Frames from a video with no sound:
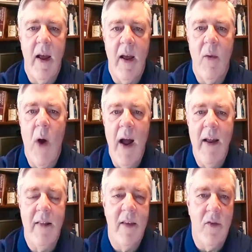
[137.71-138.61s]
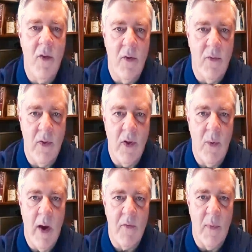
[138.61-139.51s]
and why is this new for the
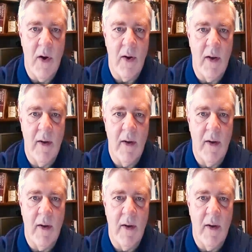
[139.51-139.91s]
U.S. market?